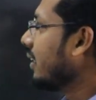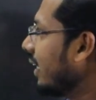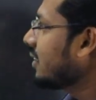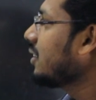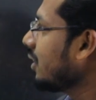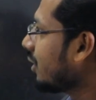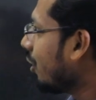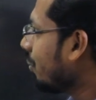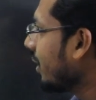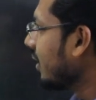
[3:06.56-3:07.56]
the next
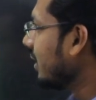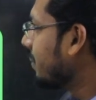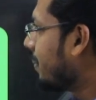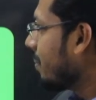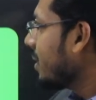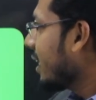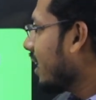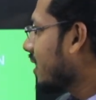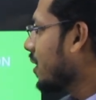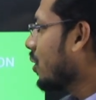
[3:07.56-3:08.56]
topic is
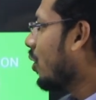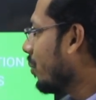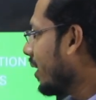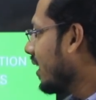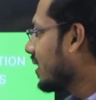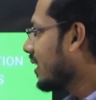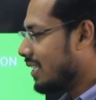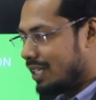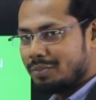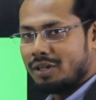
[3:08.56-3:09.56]
permutation,
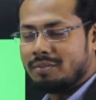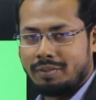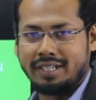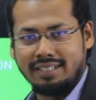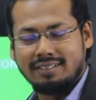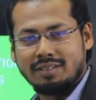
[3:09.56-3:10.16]
combination and probability.